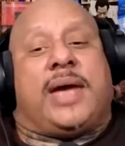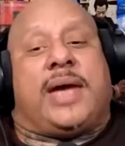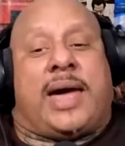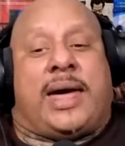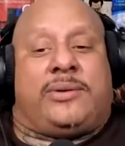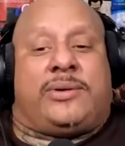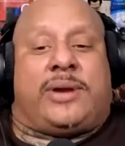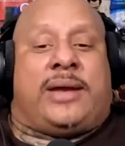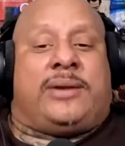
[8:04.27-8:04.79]

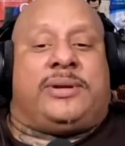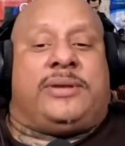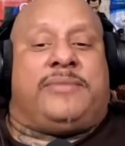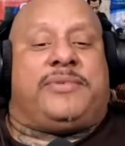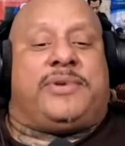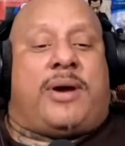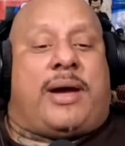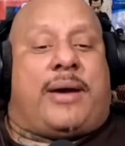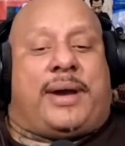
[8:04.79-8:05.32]
I don't I don't
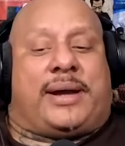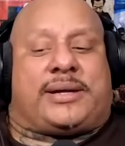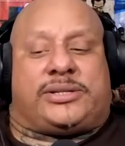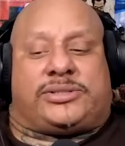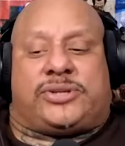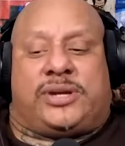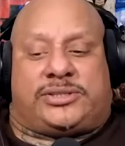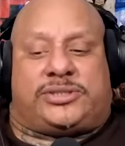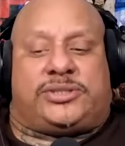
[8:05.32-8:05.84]
even know how I could
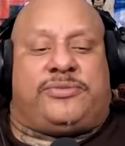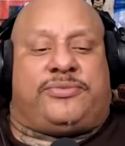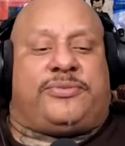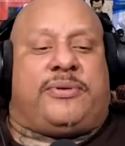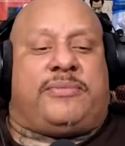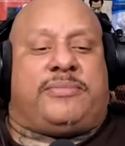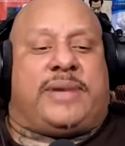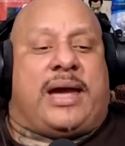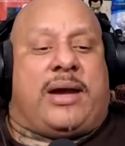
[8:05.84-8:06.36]
trust you
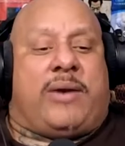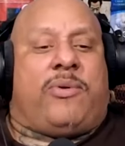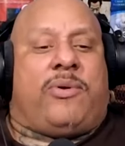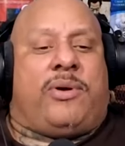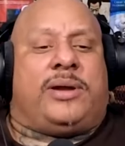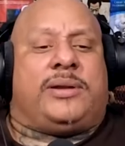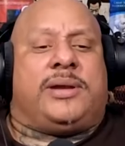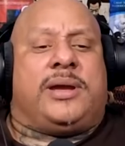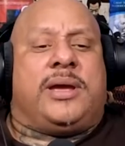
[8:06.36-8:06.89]
from now
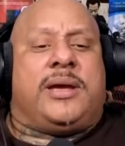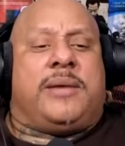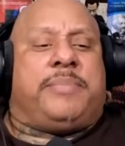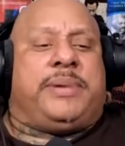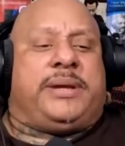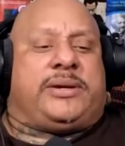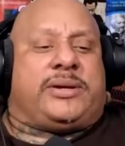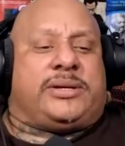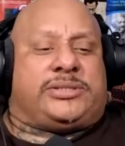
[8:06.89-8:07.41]
on
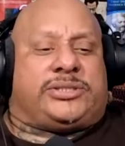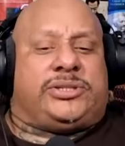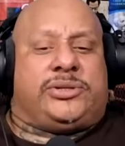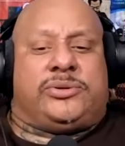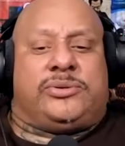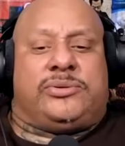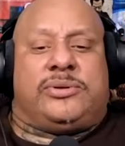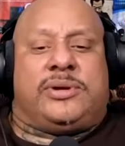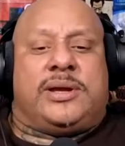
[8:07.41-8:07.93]
because
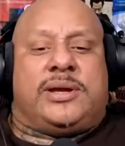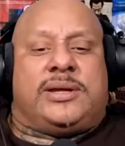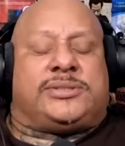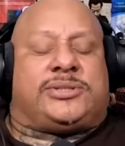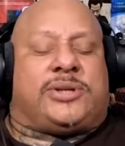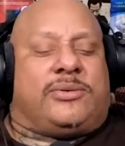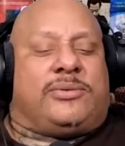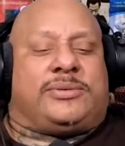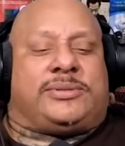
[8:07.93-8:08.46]
you
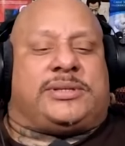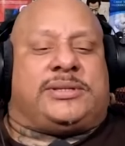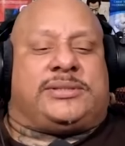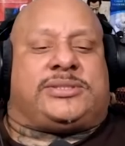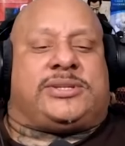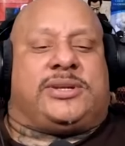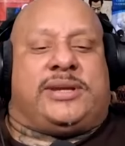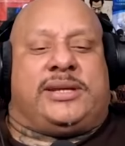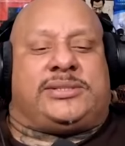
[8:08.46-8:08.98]
so
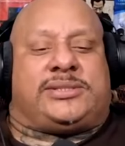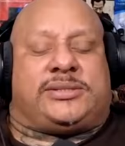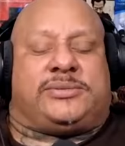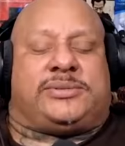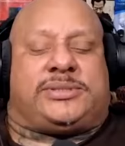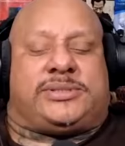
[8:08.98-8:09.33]
so then she's